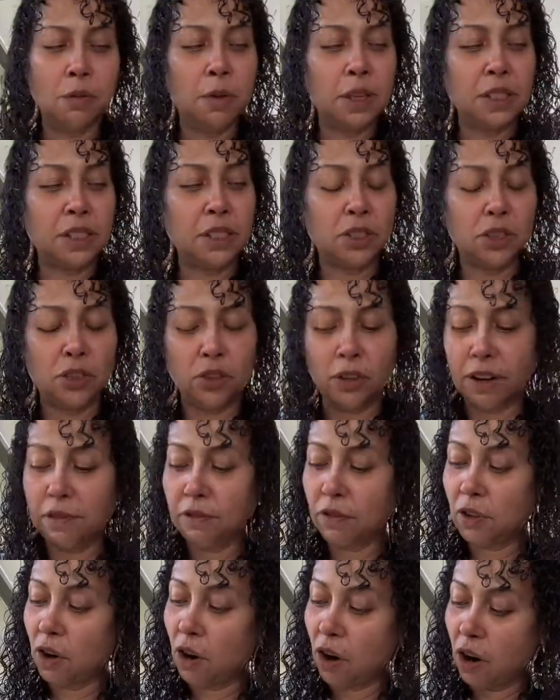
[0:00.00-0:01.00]
with the
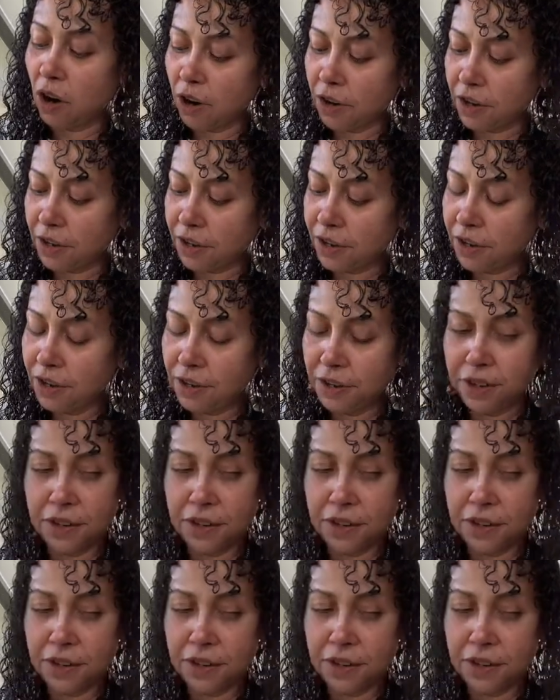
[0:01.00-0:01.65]
Strength card,